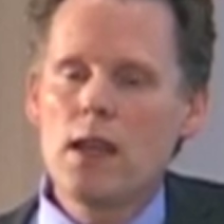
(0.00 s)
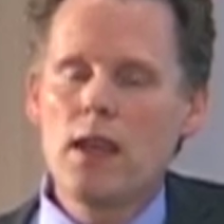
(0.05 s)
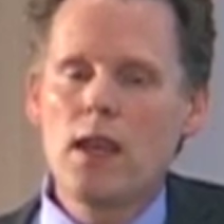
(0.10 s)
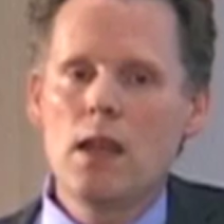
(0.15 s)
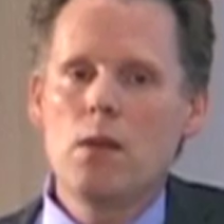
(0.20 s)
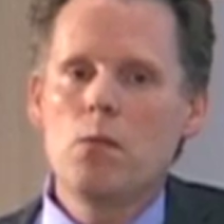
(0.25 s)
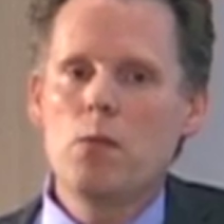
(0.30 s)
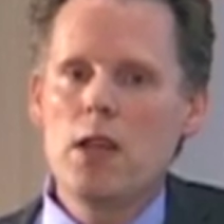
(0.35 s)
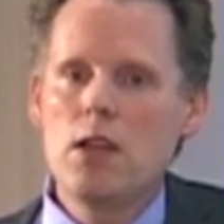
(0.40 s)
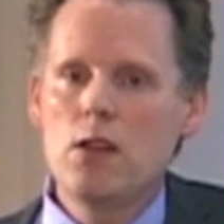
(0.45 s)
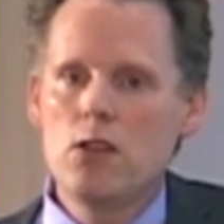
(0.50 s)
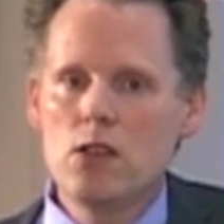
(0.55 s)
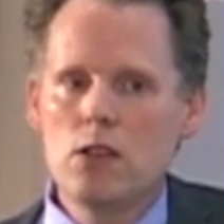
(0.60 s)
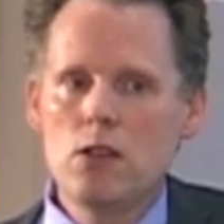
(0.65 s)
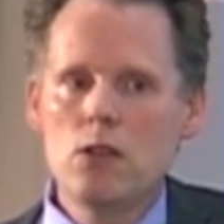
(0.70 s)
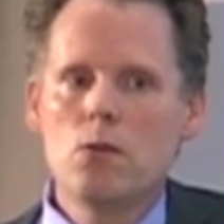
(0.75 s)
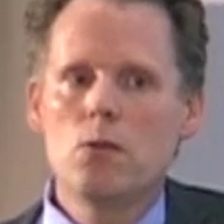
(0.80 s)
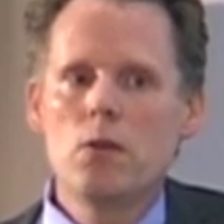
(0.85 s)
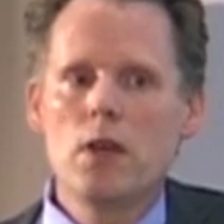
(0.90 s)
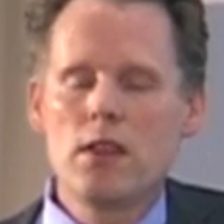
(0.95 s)
can we
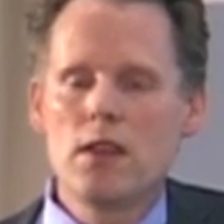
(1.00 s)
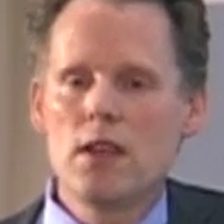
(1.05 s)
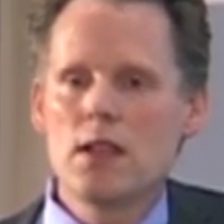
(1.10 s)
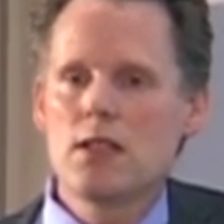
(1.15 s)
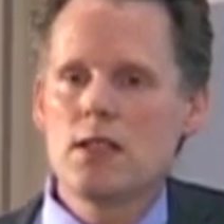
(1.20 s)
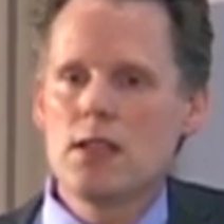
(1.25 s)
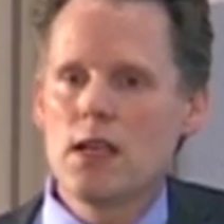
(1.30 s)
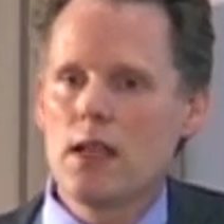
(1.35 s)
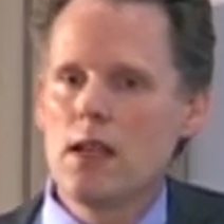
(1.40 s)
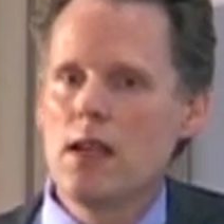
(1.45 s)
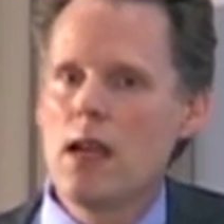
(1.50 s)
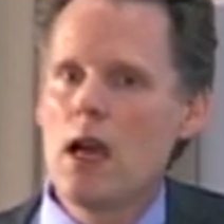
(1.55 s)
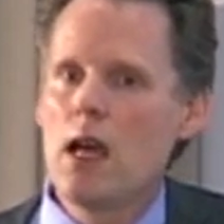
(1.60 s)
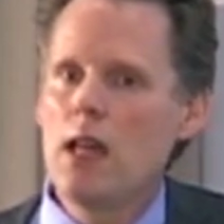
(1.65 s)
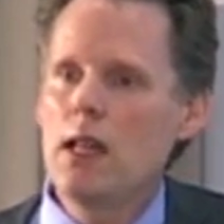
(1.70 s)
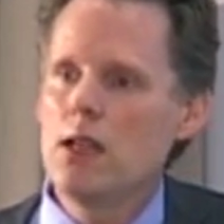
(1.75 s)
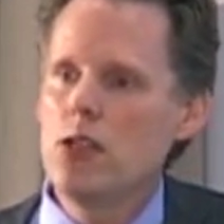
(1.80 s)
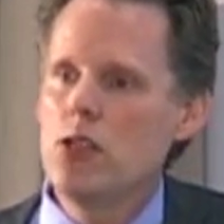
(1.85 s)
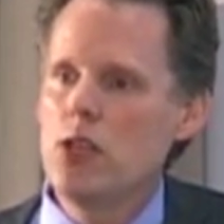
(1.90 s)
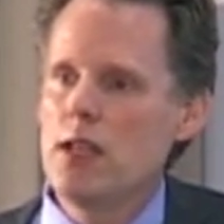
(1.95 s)
do with this
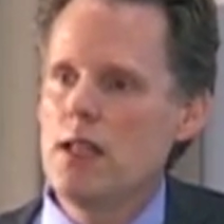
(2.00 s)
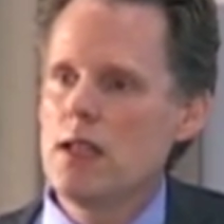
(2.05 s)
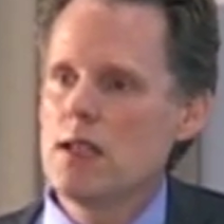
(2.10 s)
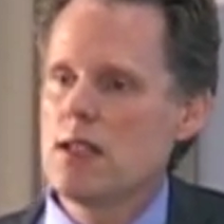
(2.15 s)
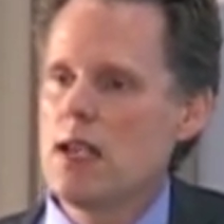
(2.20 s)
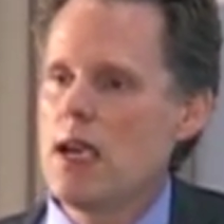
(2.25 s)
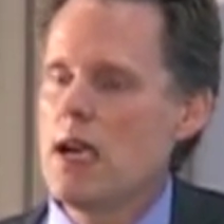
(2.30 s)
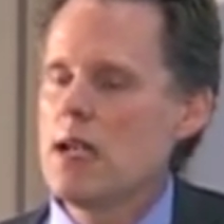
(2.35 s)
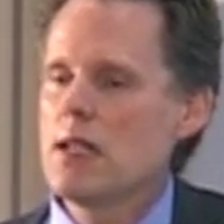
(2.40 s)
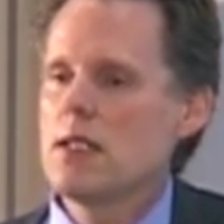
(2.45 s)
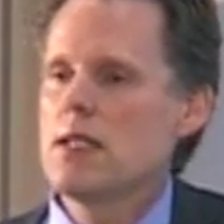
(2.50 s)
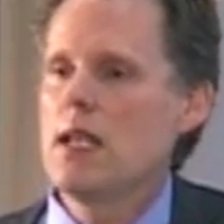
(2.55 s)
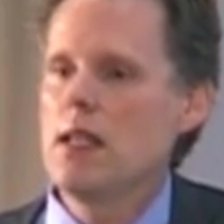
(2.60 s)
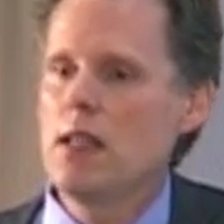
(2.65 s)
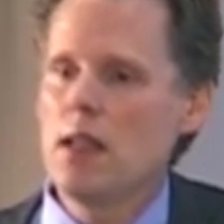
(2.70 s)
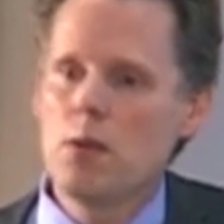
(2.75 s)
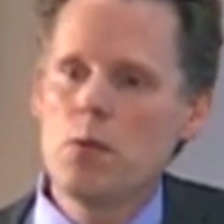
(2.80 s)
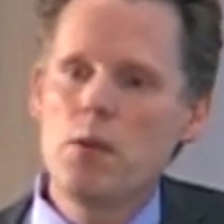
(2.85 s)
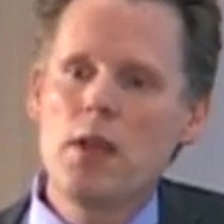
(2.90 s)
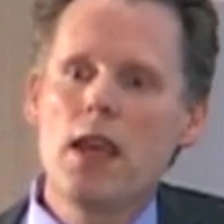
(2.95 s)
technology, this
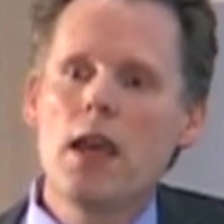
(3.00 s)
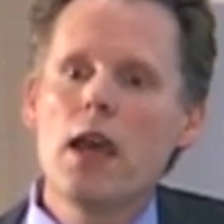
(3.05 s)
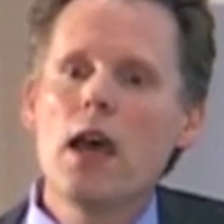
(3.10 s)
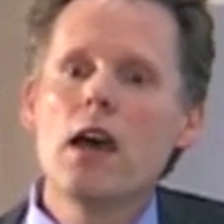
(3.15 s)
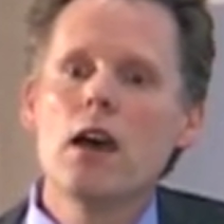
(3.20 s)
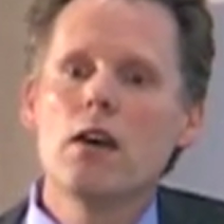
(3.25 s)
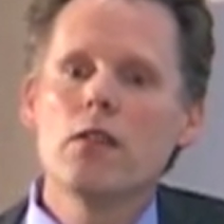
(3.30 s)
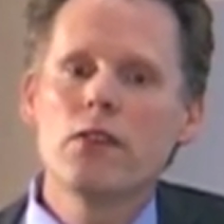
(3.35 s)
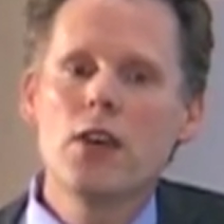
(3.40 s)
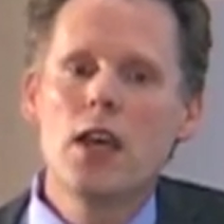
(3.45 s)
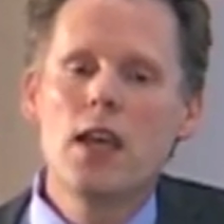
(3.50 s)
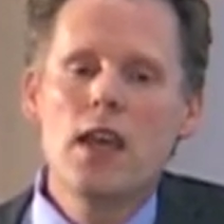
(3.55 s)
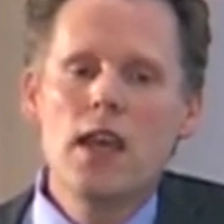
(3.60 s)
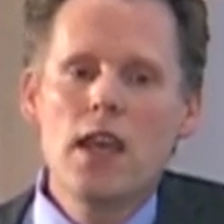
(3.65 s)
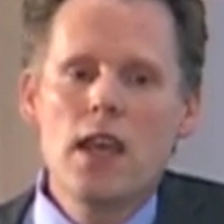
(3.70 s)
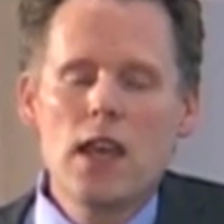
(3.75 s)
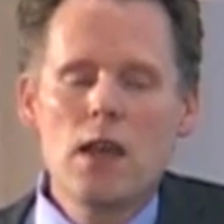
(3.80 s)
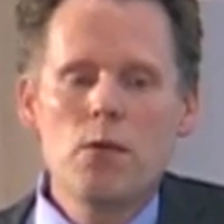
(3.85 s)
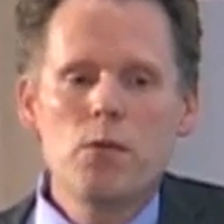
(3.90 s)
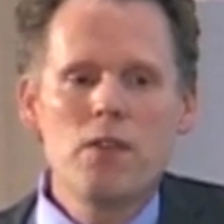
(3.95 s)
asset that we have,
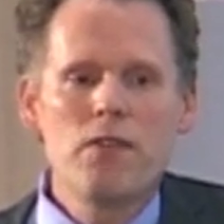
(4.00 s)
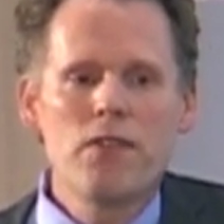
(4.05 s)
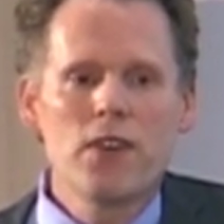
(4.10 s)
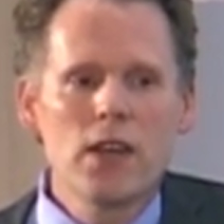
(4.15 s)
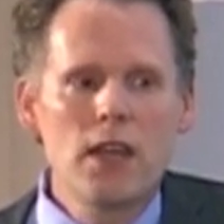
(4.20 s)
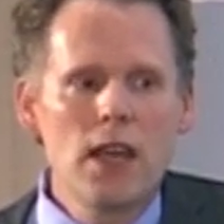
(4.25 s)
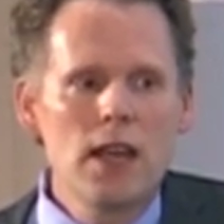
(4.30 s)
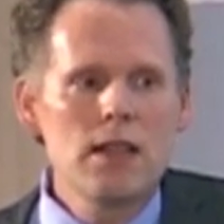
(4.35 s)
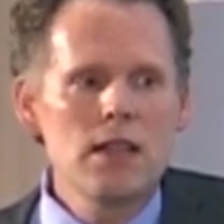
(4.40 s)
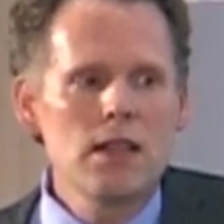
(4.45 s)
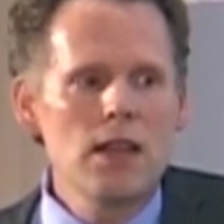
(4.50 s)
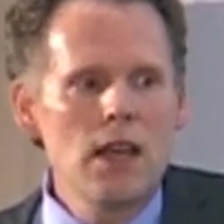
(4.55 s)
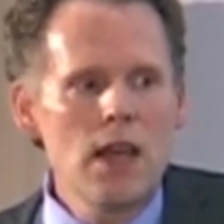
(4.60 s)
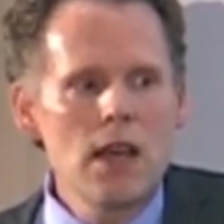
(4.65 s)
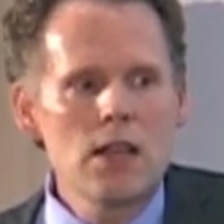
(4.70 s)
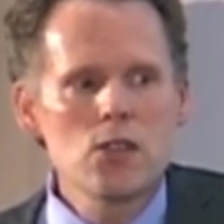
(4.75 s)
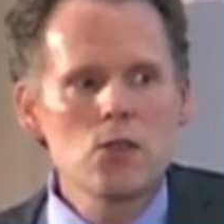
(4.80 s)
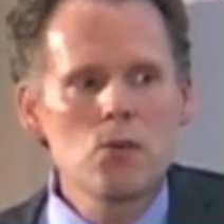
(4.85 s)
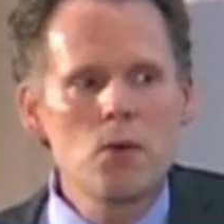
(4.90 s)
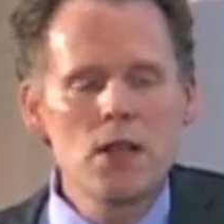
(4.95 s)
and we forget to
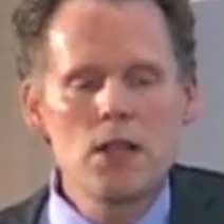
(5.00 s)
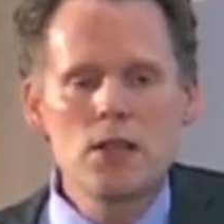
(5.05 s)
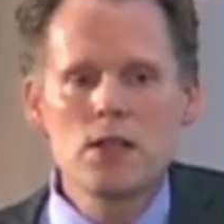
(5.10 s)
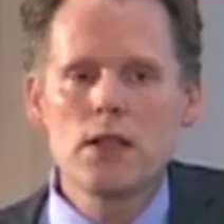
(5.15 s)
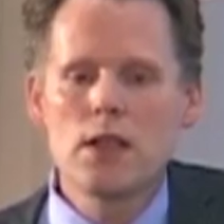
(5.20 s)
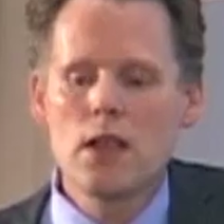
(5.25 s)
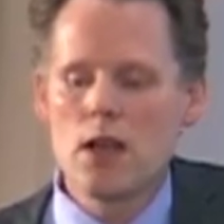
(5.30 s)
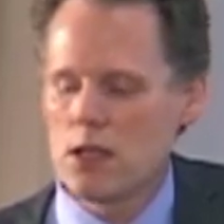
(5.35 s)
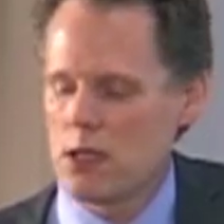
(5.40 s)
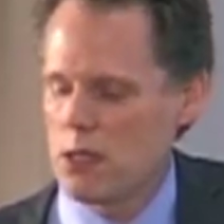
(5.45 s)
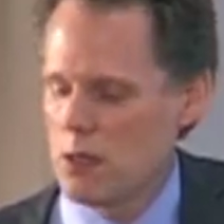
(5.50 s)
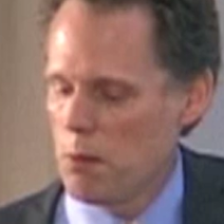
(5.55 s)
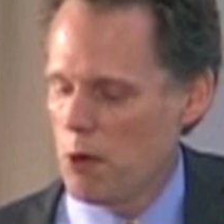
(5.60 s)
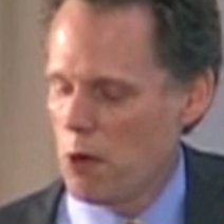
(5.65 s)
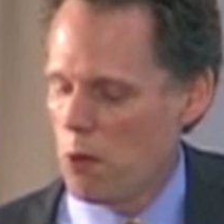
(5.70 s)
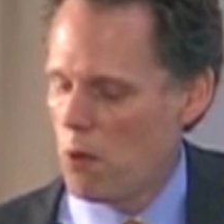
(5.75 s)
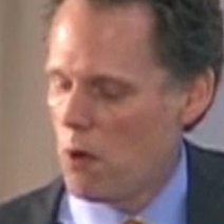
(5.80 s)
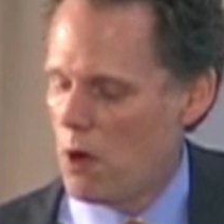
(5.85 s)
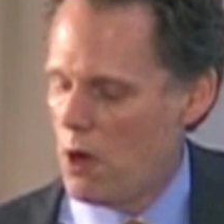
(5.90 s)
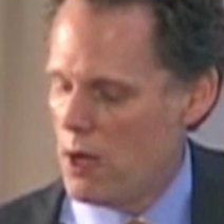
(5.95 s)
ask what does the customer
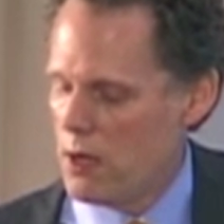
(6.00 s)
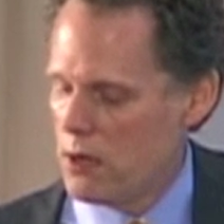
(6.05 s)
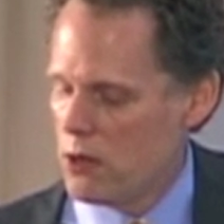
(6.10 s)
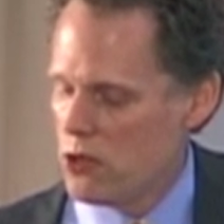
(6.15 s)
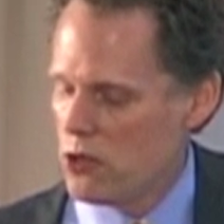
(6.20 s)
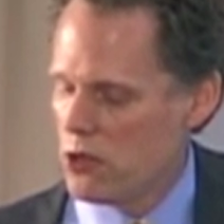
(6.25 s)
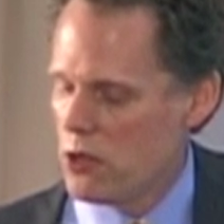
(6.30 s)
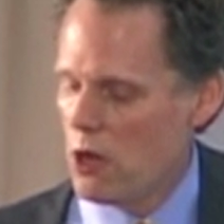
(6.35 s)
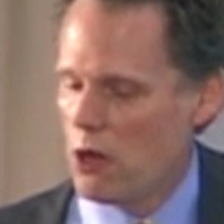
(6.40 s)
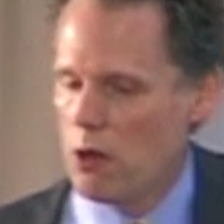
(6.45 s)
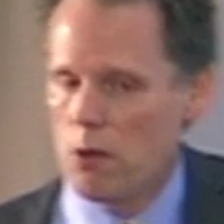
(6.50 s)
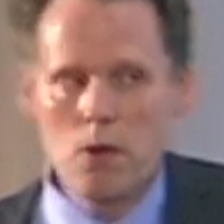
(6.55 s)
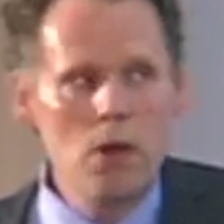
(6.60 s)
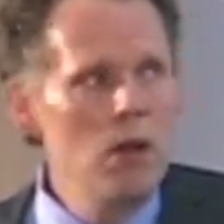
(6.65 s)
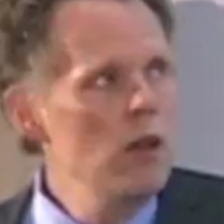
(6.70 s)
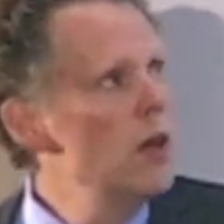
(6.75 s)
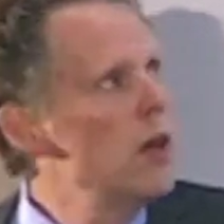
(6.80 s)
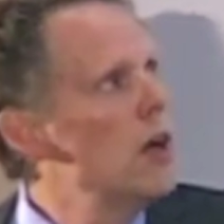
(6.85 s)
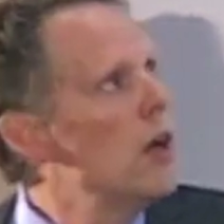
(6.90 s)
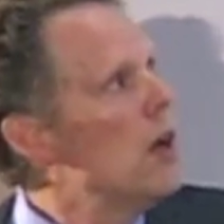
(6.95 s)
want. So
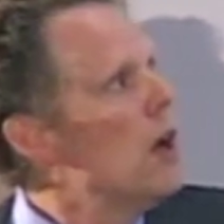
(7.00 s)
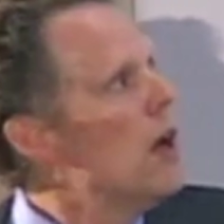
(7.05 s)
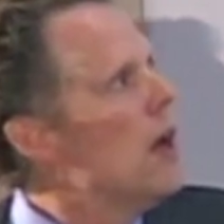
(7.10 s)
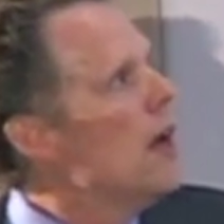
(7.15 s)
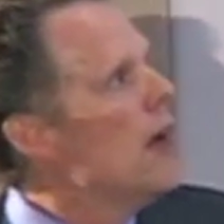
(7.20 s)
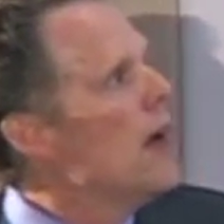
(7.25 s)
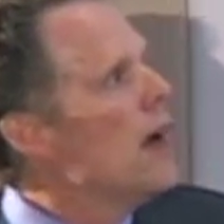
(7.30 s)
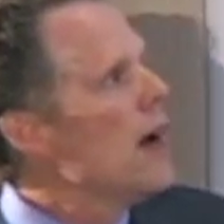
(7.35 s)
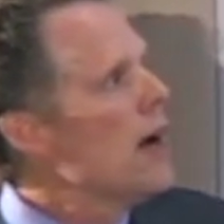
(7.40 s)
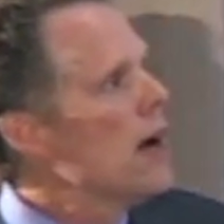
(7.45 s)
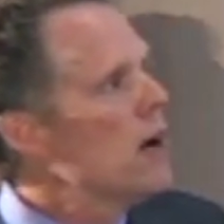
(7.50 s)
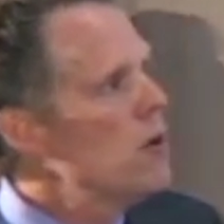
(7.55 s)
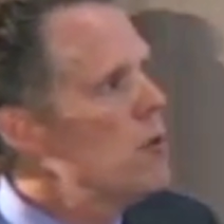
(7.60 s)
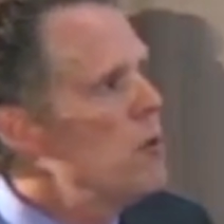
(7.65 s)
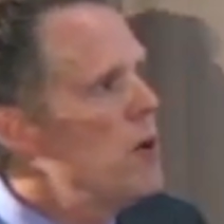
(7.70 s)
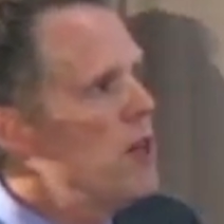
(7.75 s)
how do we